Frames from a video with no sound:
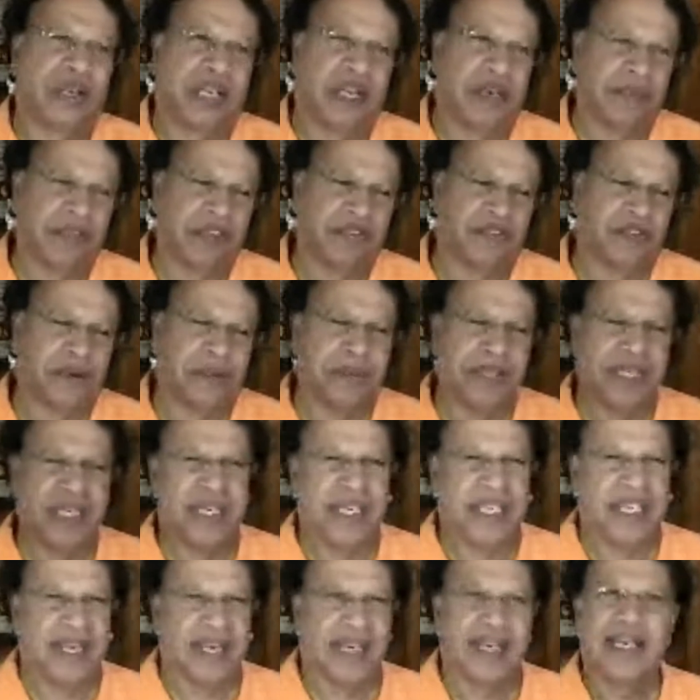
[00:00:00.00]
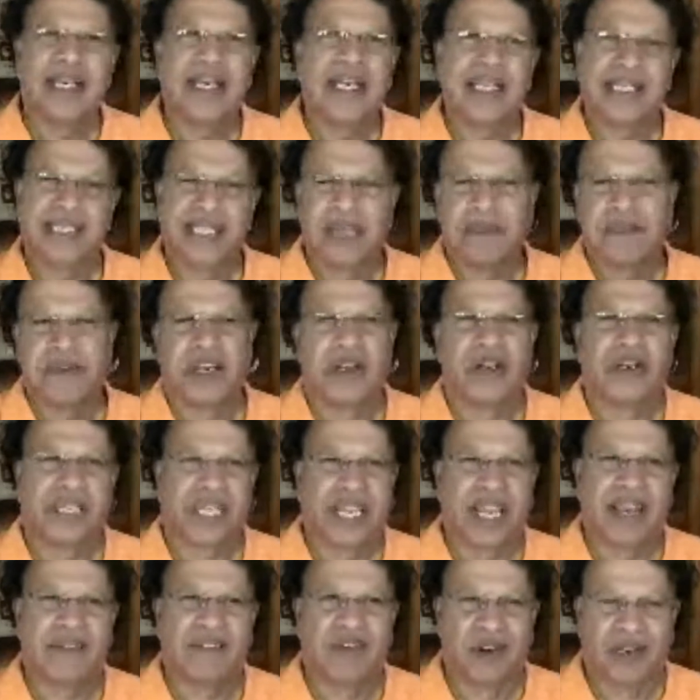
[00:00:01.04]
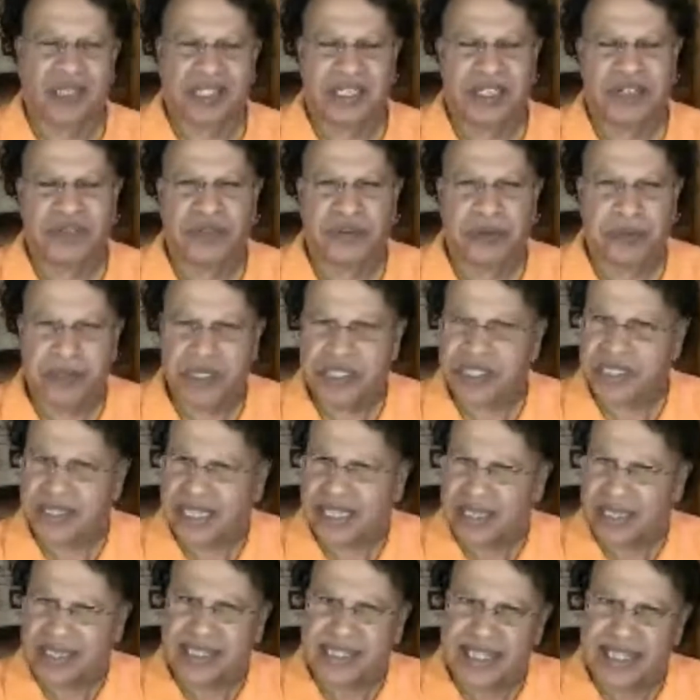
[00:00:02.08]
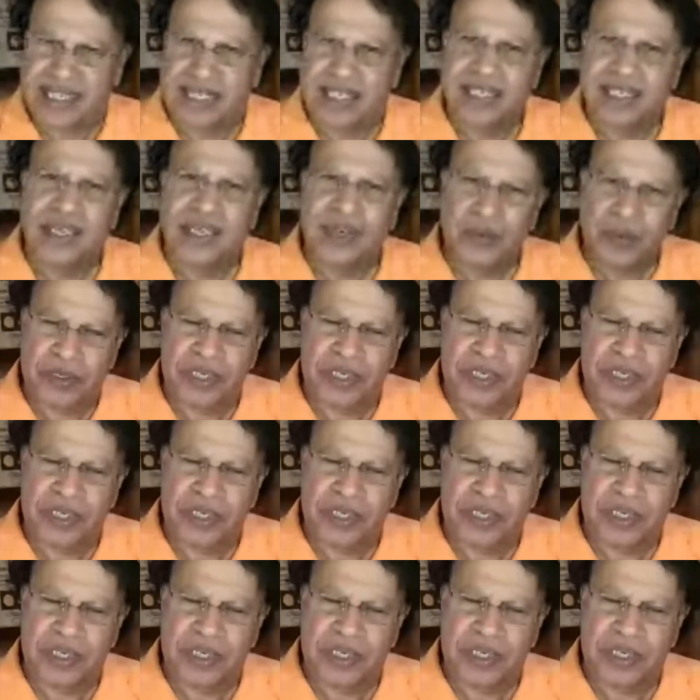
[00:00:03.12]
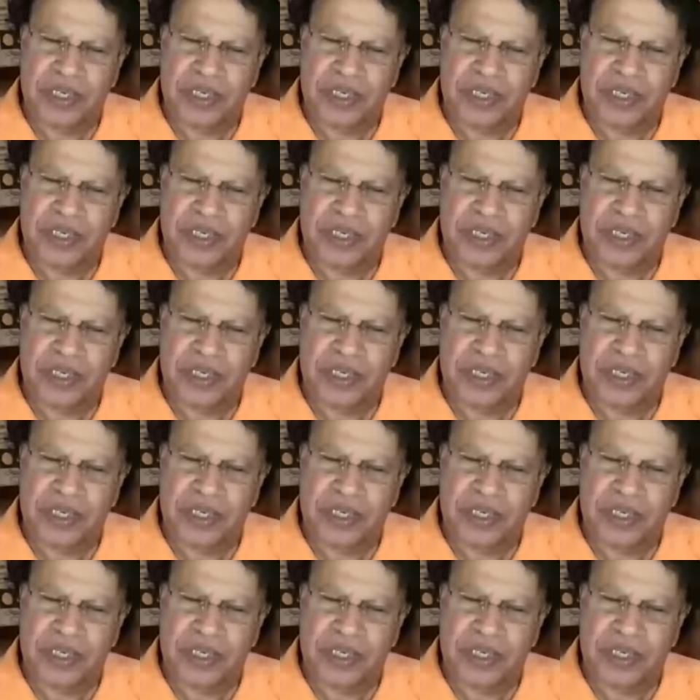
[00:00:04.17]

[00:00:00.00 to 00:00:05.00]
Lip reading: coming from India. They may not have all the information. That's the original thought of